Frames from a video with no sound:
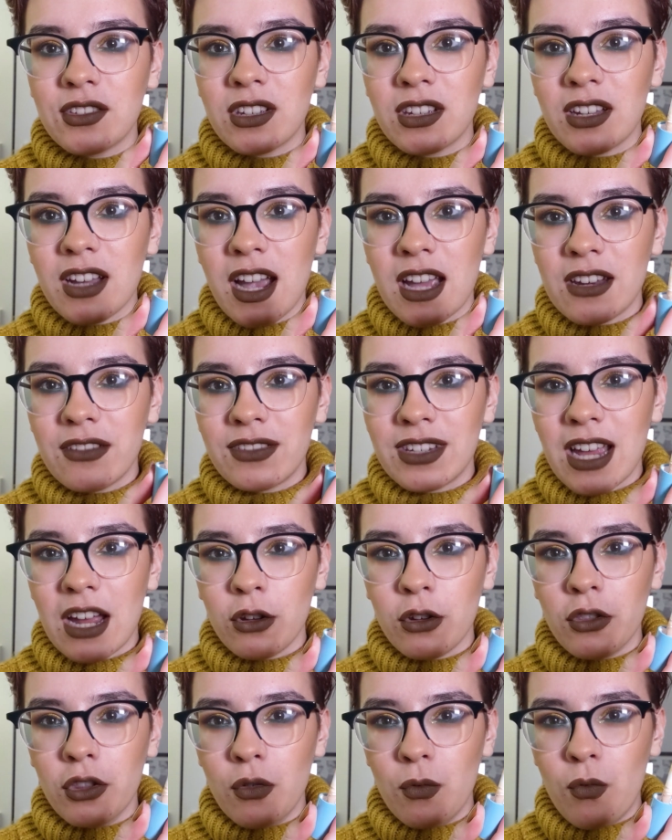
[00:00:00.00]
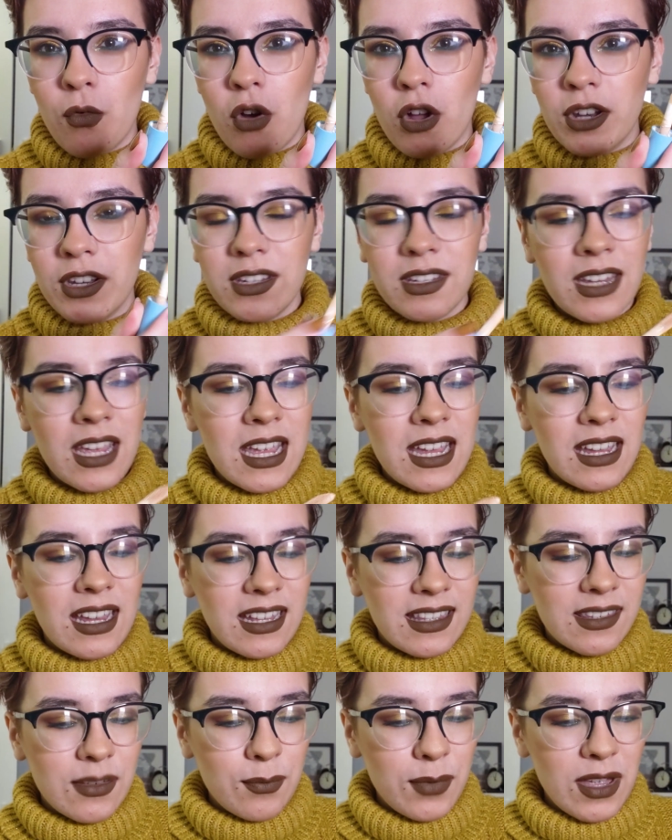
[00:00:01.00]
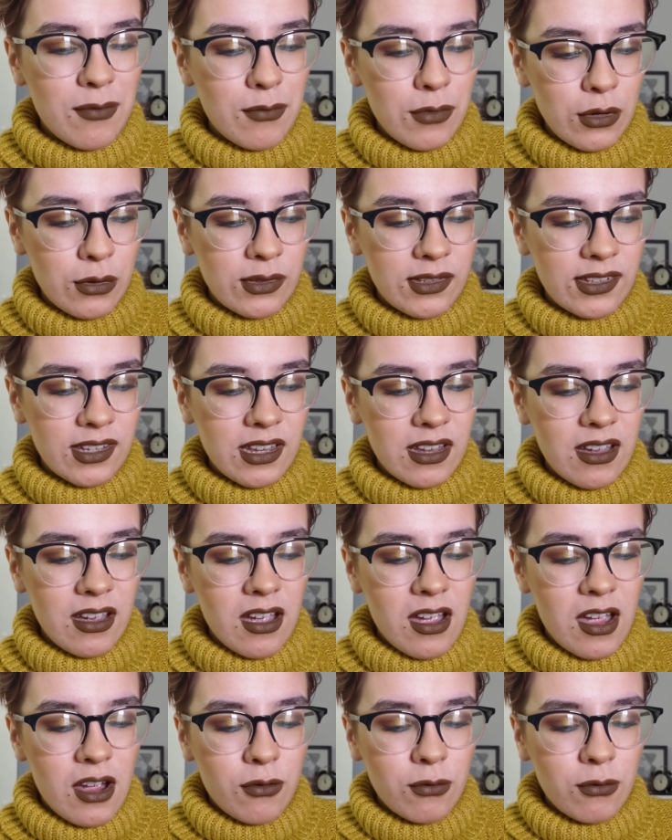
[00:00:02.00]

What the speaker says: you can kind of tell on the wand, it's a bit moussier,